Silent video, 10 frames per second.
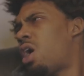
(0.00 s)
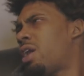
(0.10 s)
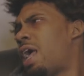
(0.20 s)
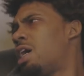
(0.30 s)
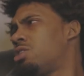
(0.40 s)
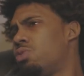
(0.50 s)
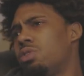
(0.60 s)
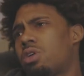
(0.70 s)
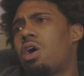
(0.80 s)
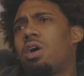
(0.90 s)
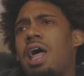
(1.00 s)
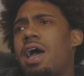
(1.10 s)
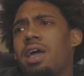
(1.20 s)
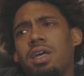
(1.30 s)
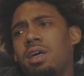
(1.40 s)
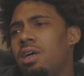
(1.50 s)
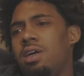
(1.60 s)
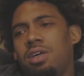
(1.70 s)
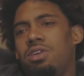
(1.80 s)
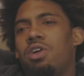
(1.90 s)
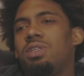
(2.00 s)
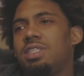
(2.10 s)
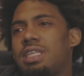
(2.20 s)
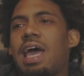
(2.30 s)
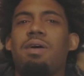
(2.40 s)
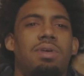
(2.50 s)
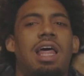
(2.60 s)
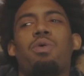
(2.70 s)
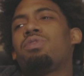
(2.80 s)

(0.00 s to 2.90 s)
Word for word: It was all natural. It was yeah. all like, you know, it just happened.